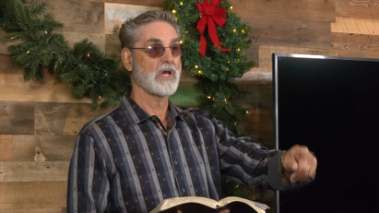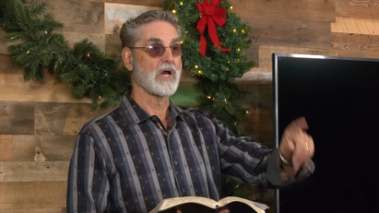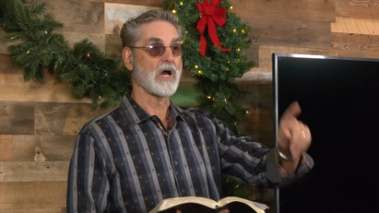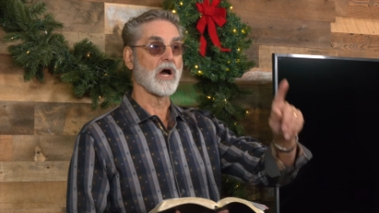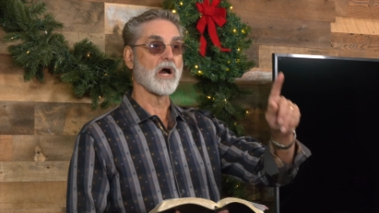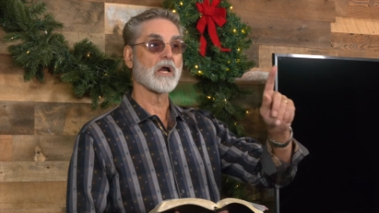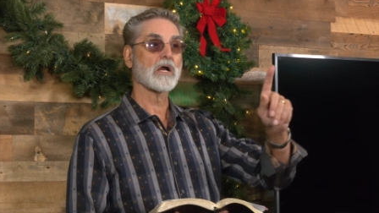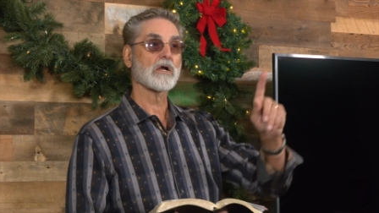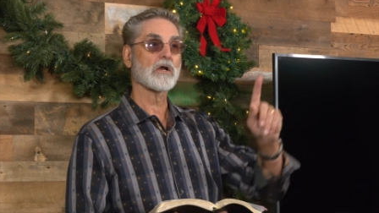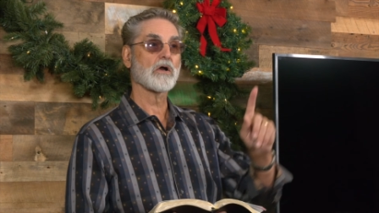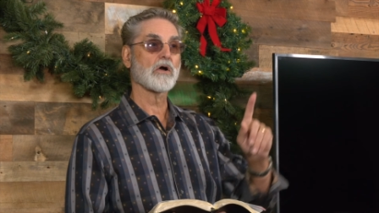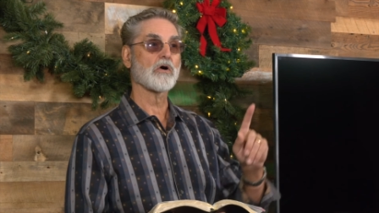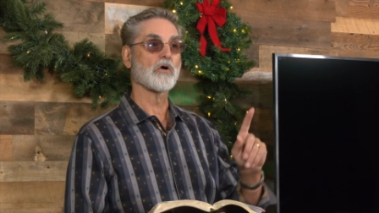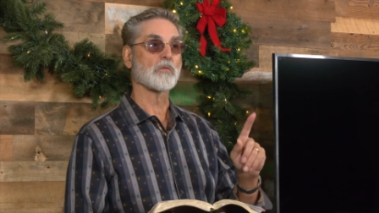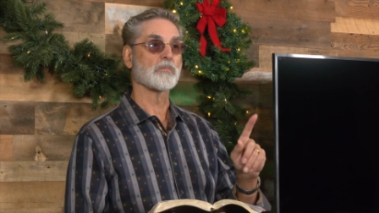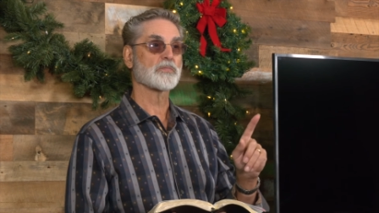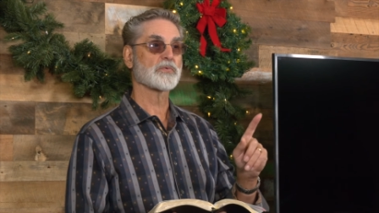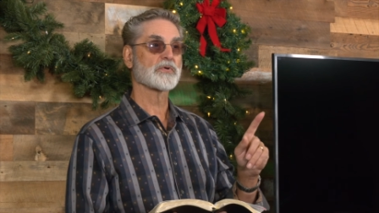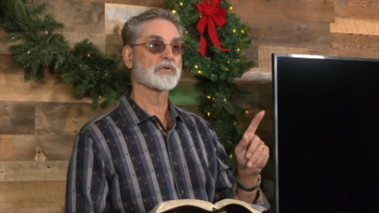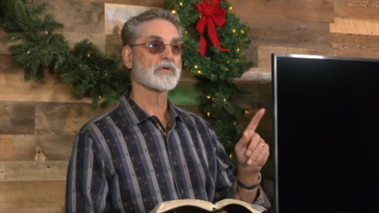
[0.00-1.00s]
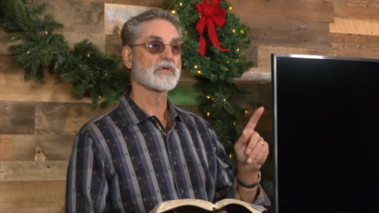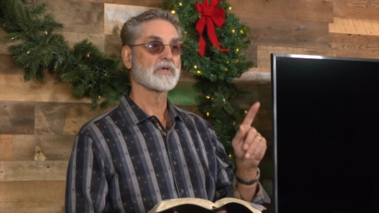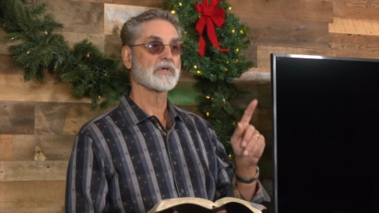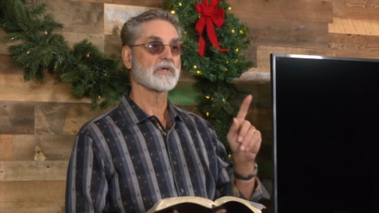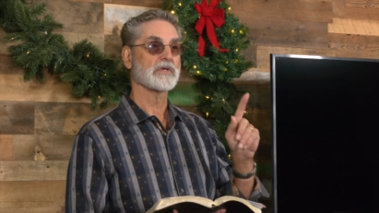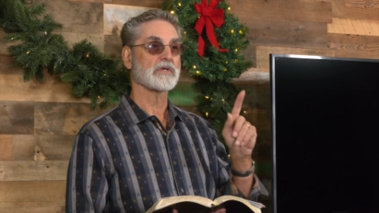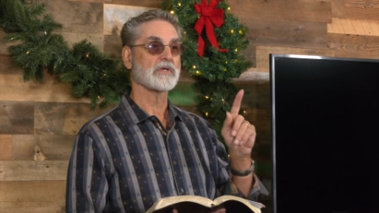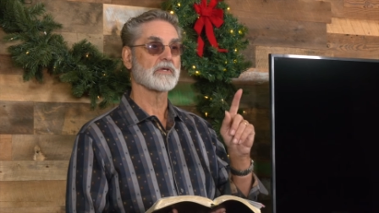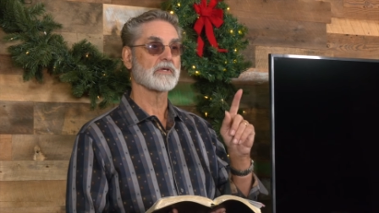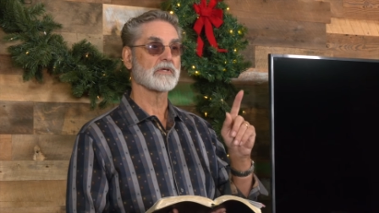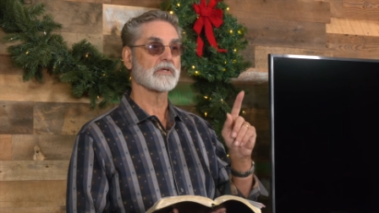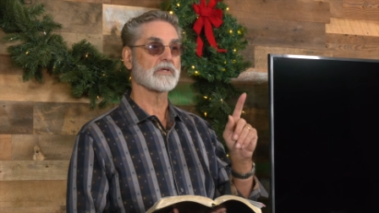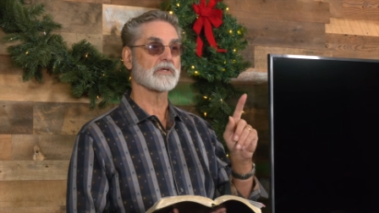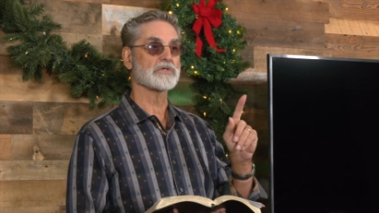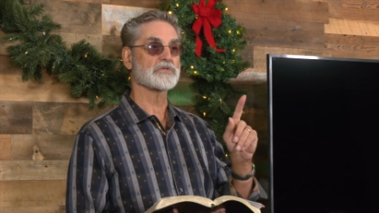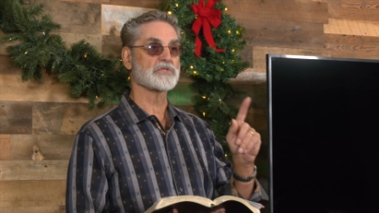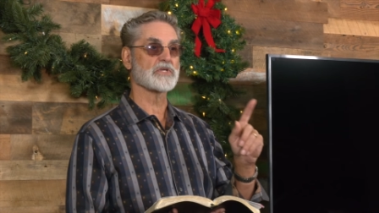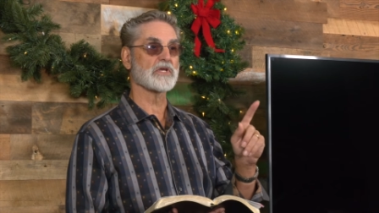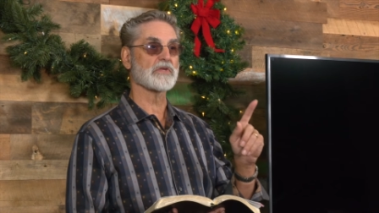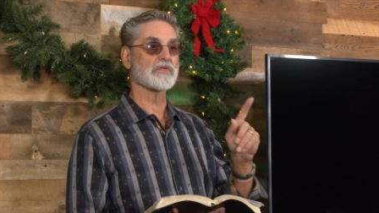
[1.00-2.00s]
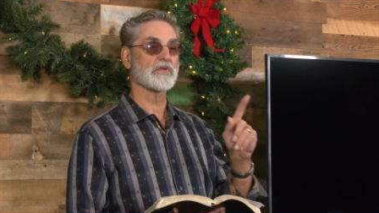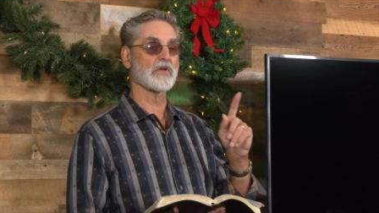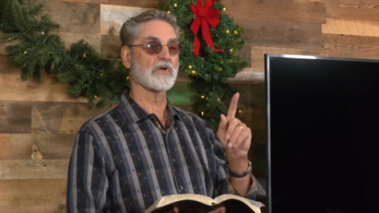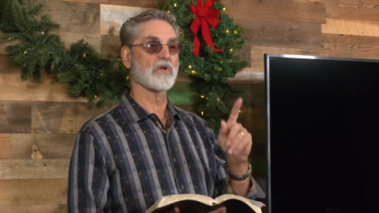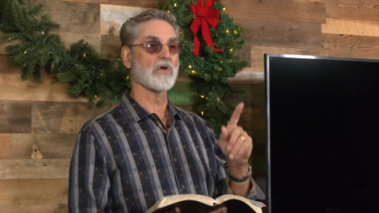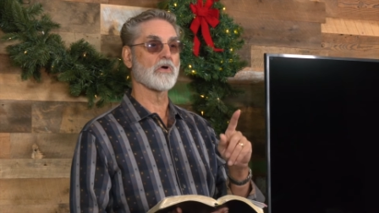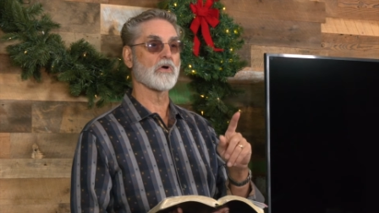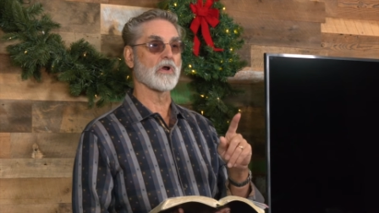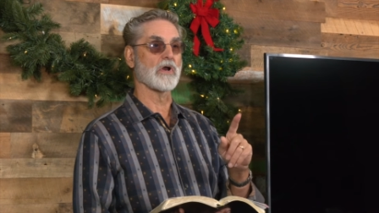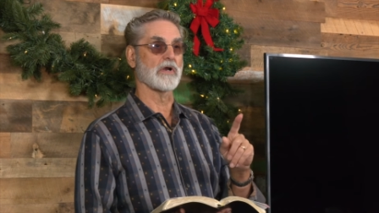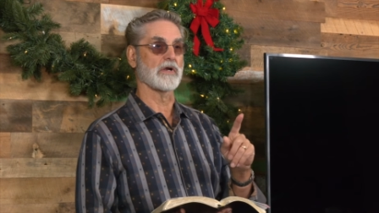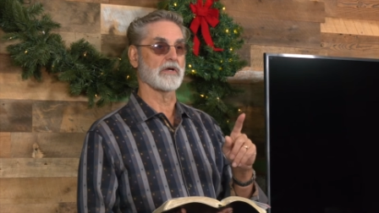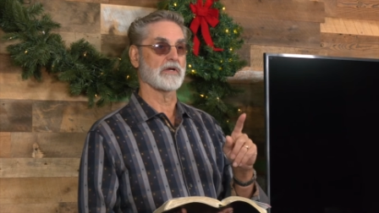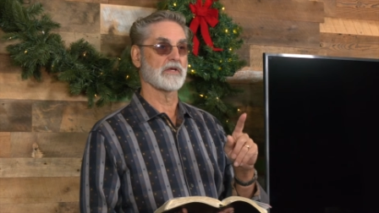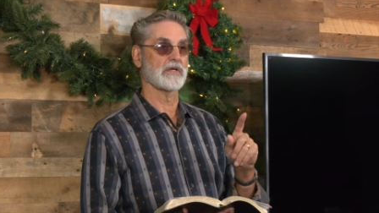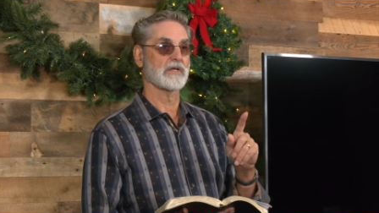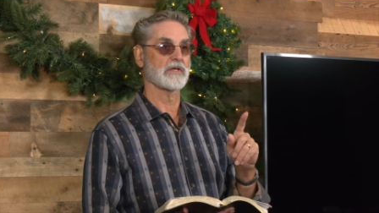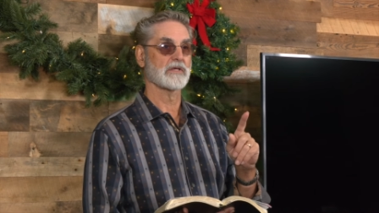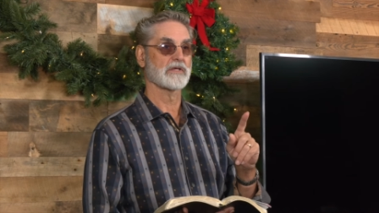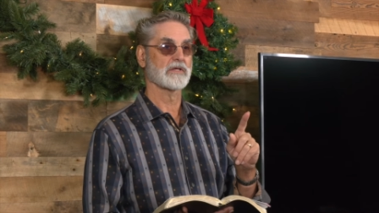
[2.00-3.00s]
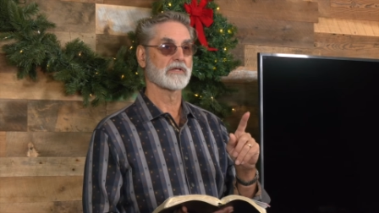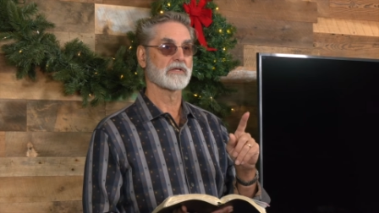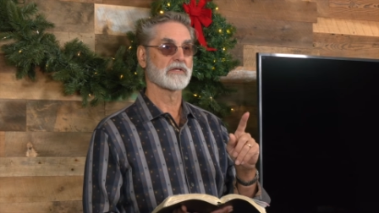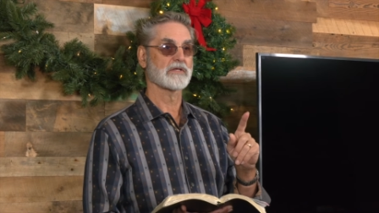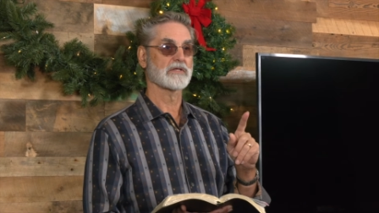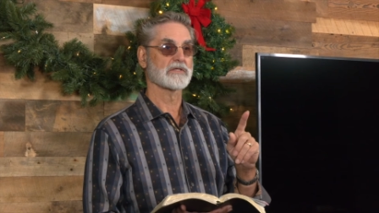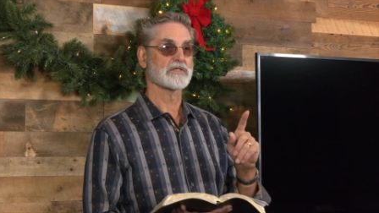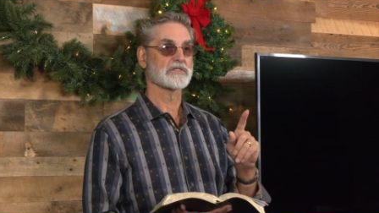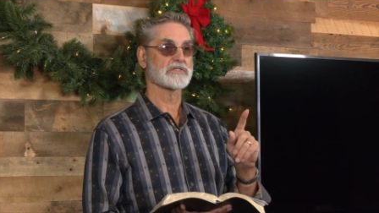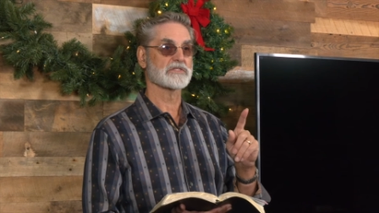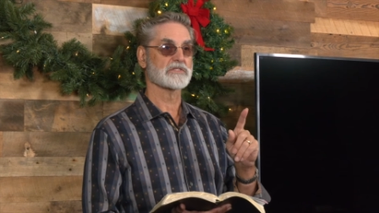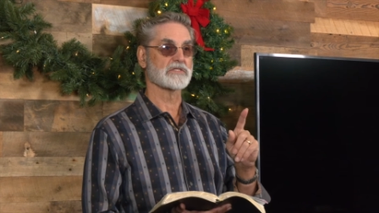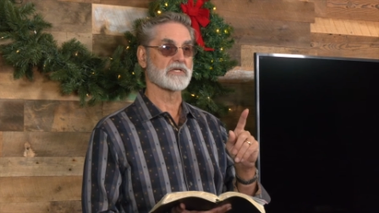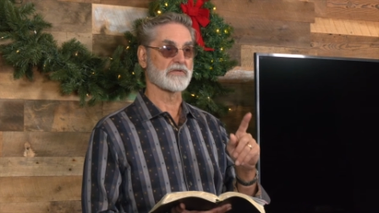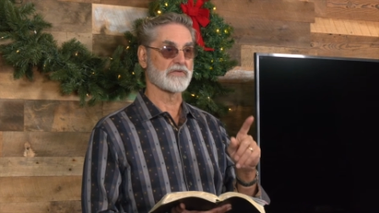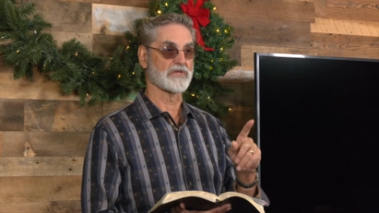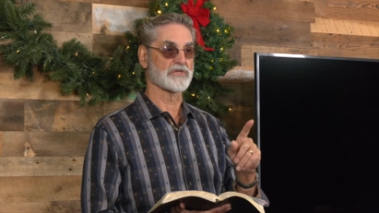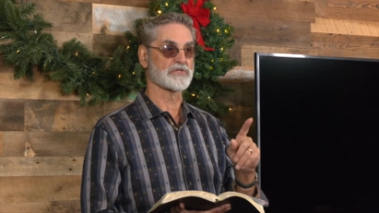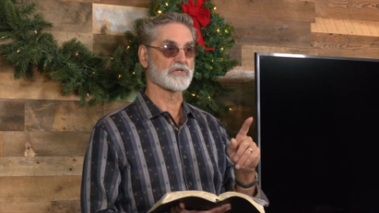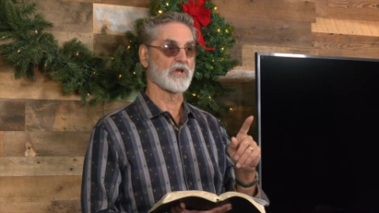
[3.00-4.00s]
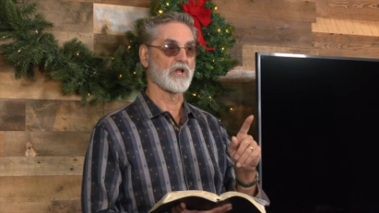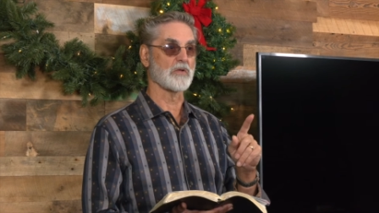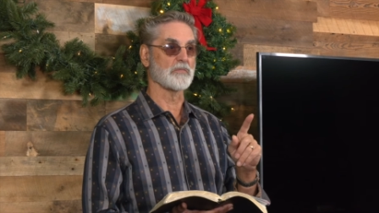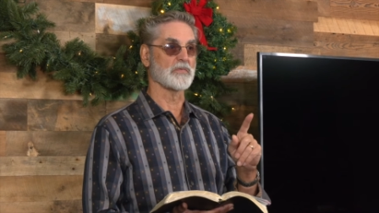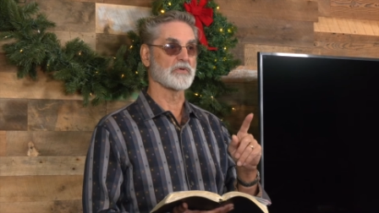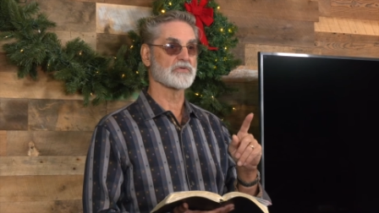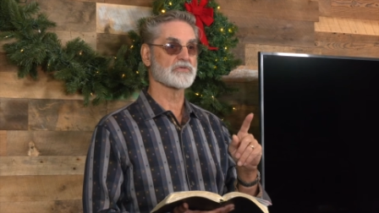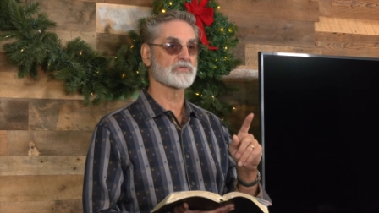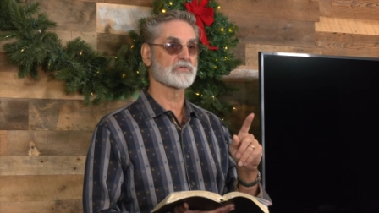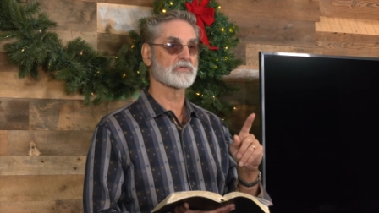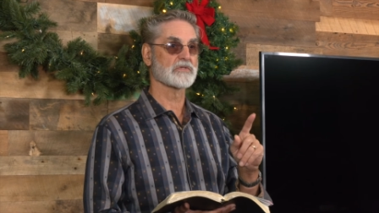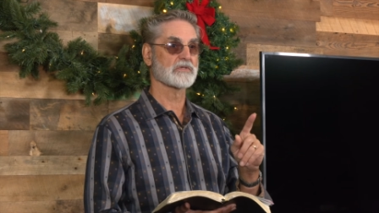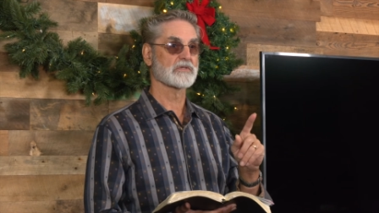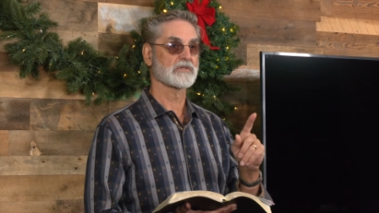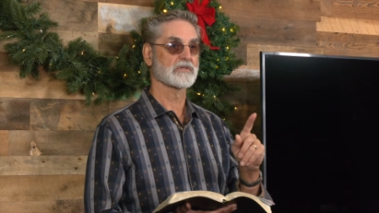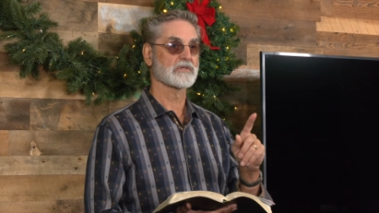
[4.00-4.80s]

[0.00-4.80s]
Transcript: Our hope is in the Lord, said the psalmist.